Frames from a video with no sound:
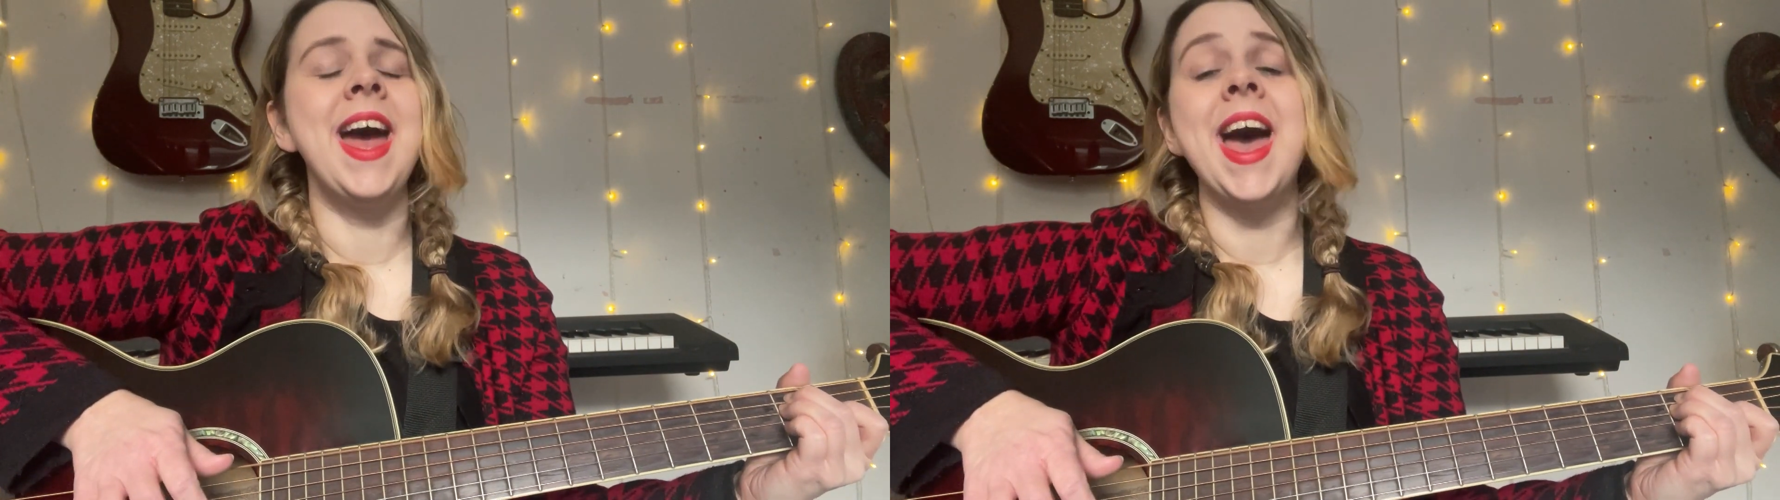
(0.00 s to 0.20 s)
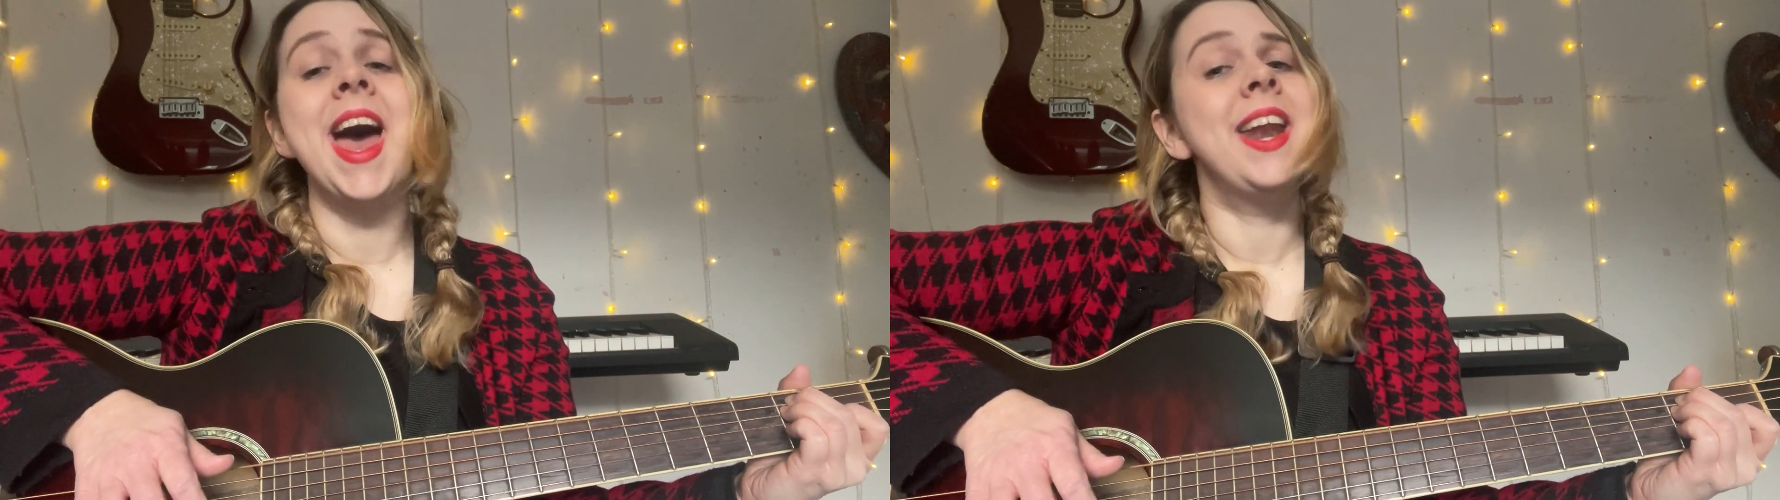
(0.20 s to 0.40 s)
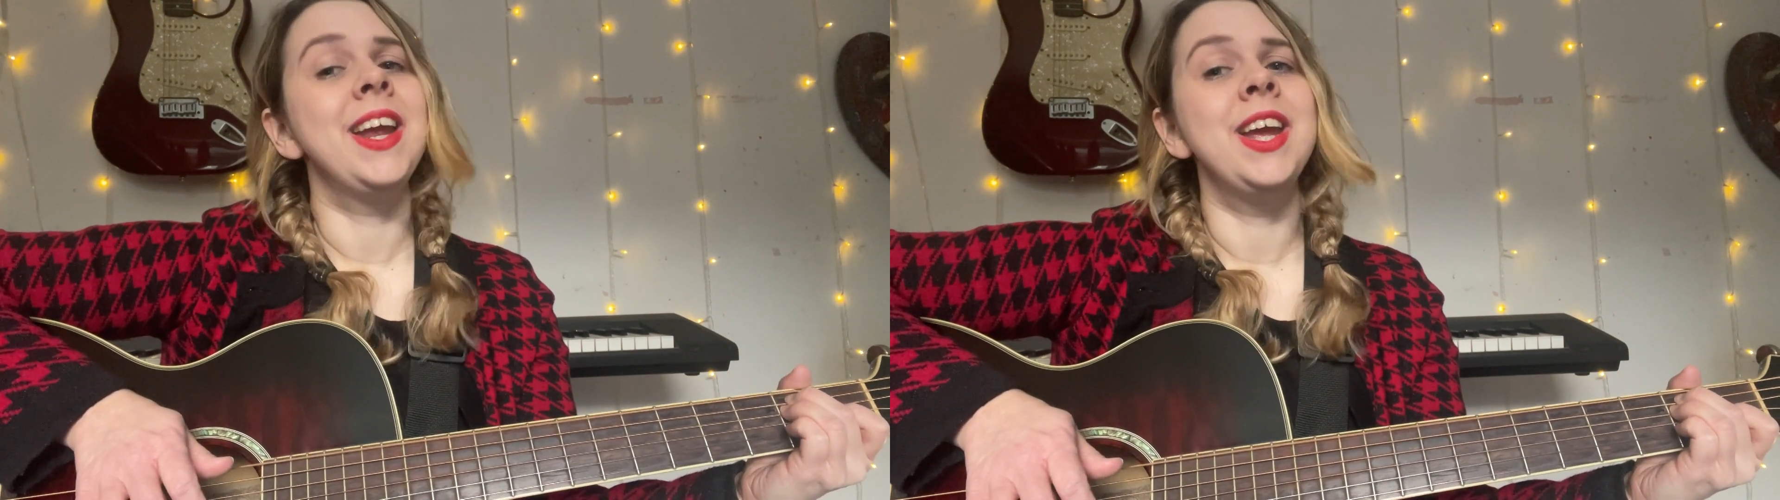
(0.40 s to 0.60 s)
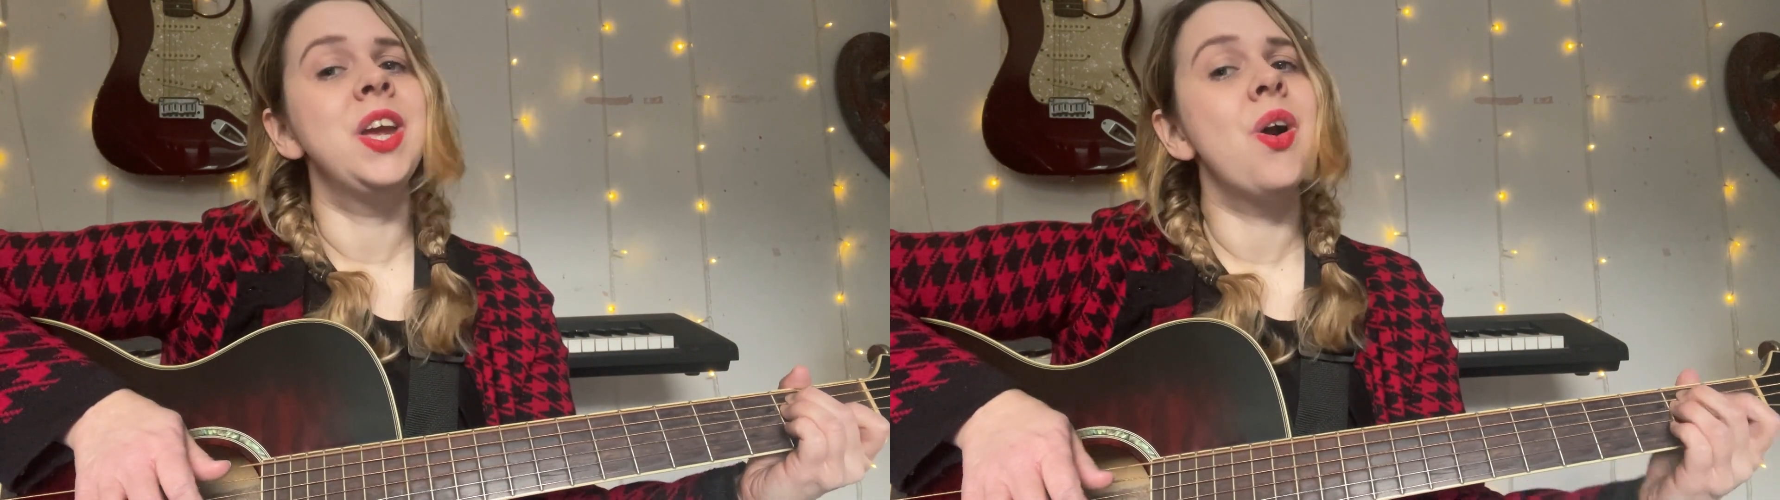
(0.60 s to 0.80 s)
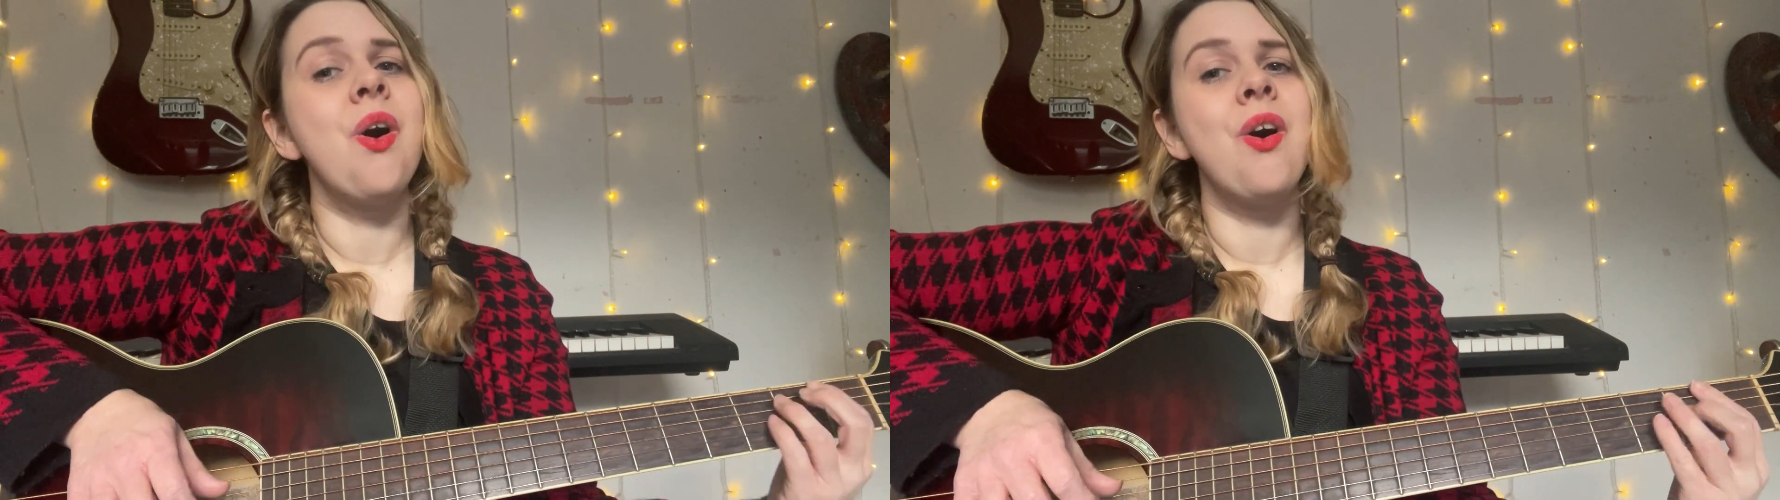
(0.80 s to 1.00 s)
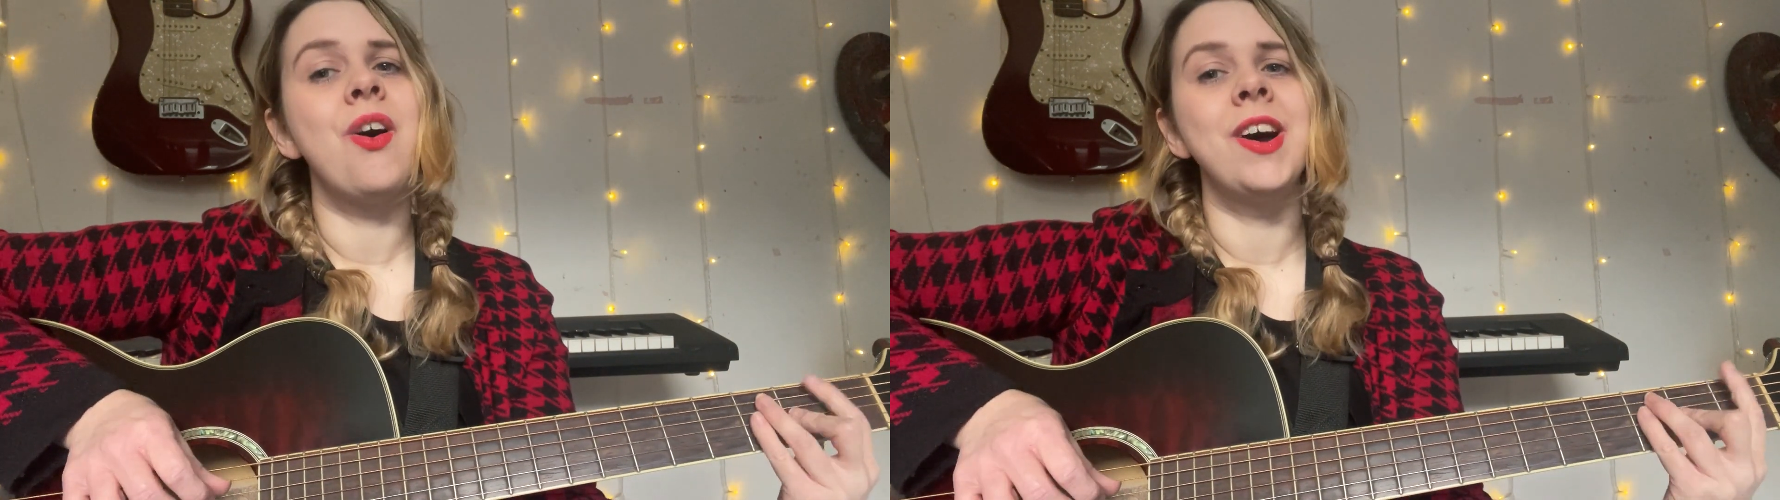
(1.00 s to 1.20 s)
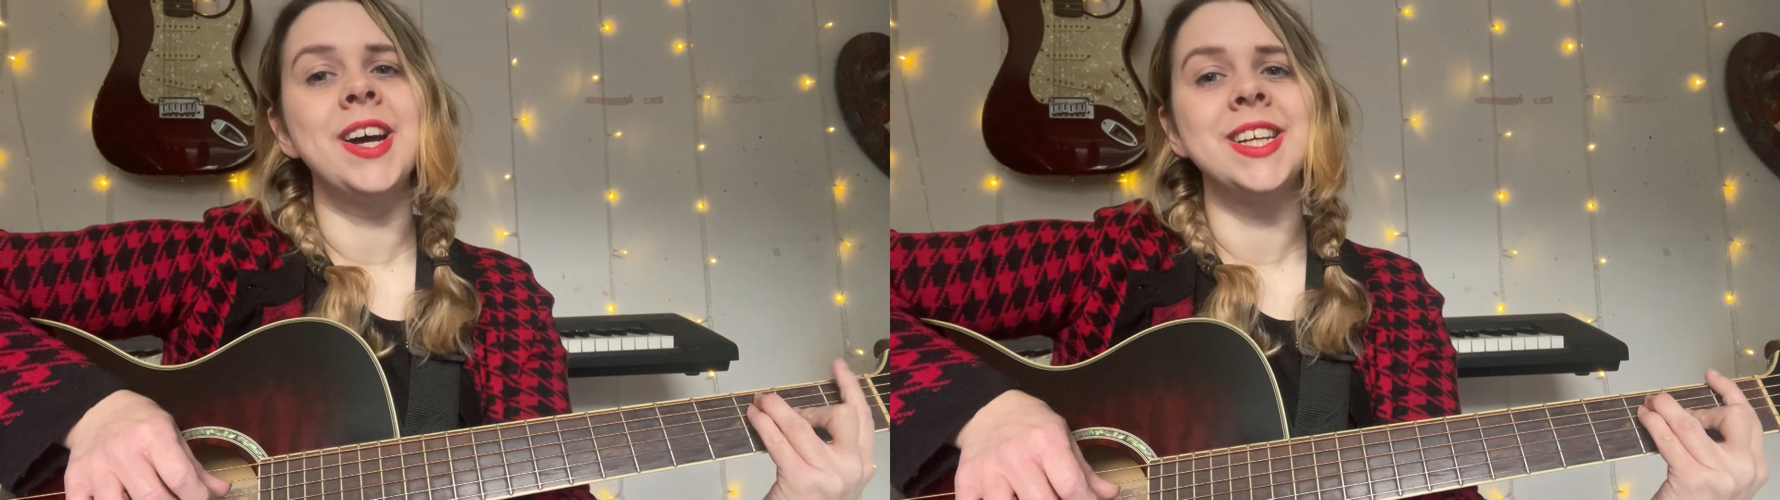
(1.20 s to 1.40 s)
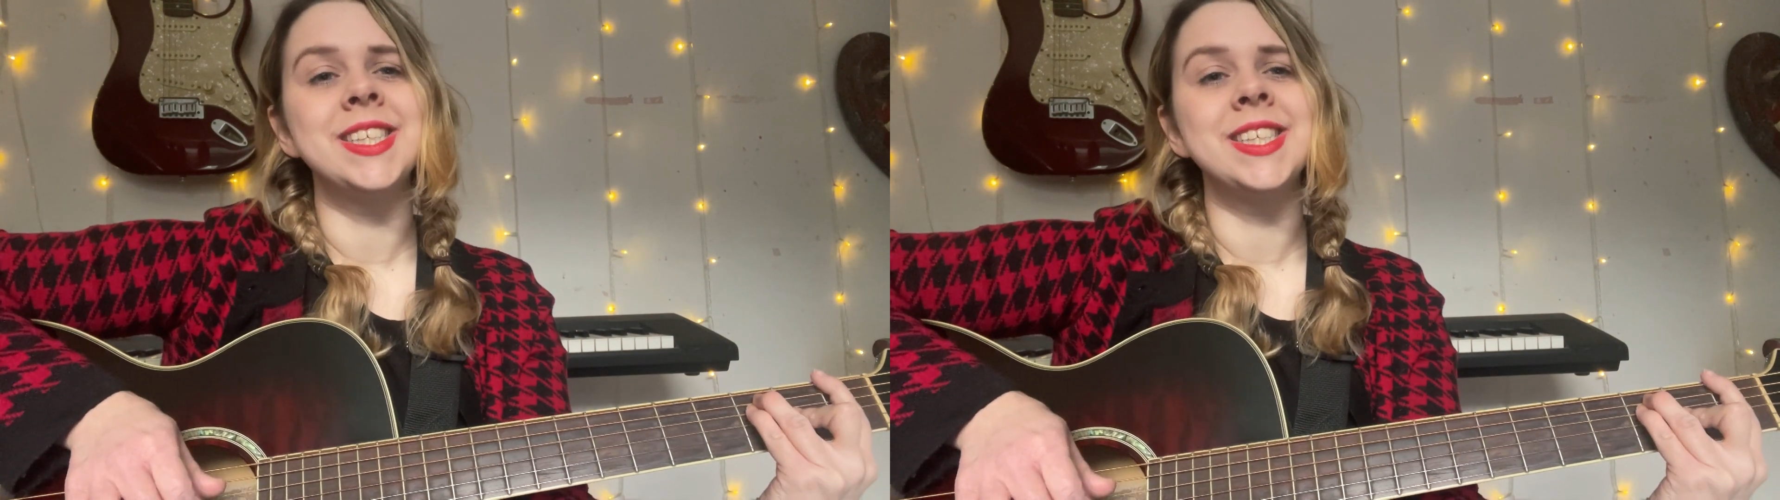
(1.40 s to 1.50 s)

at your